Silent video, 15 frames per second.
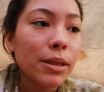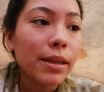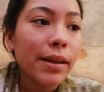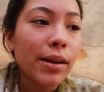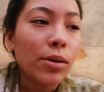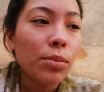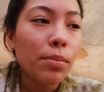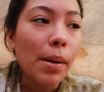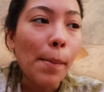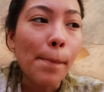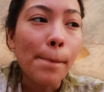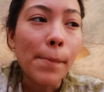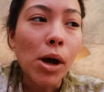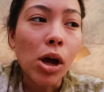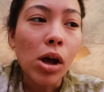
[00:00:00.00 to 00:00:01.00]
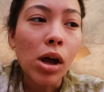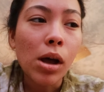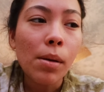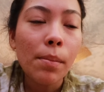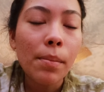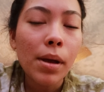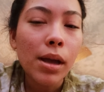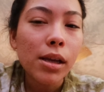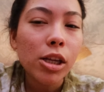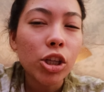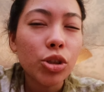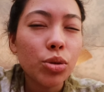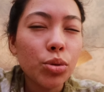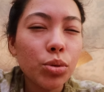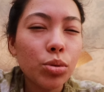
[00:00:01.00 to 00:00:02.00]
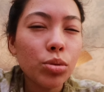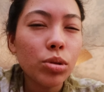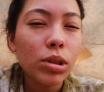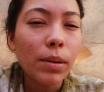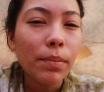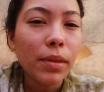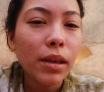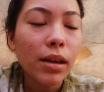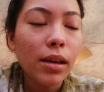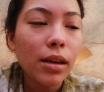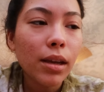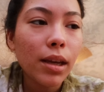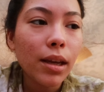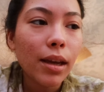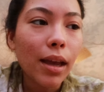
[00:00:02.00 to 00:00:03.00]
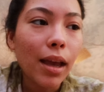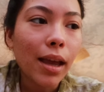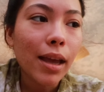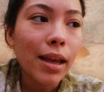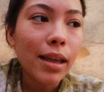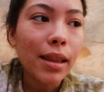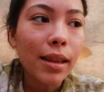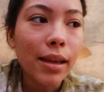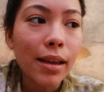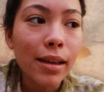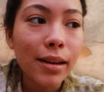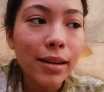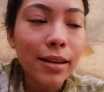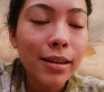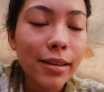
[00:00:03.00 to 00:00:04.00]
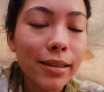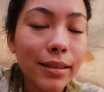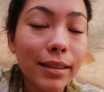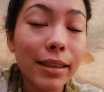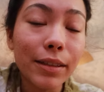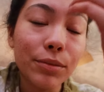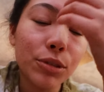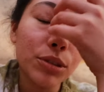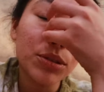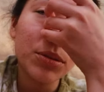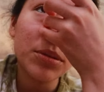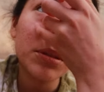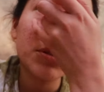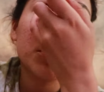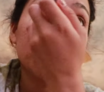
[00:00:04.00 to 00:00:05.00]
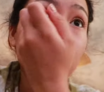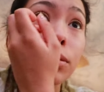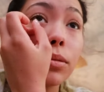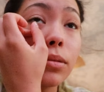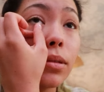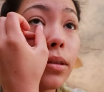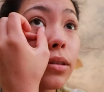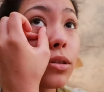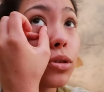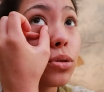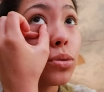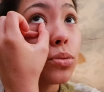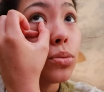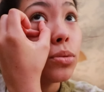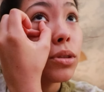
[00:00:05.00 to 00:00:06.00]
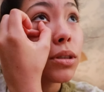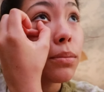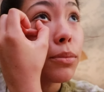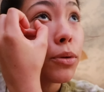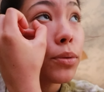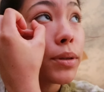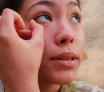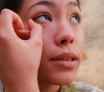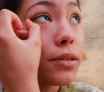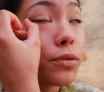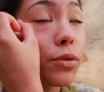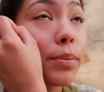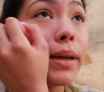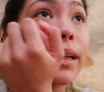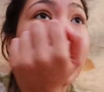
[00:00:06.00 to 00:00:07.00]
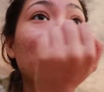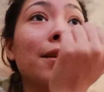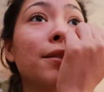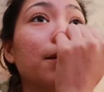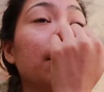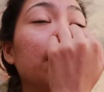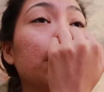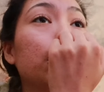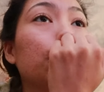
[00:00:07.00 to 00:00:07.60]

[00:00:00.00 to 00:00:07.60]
gonna help my mom do something, and then I have to do the two dumb quizzes for my classes.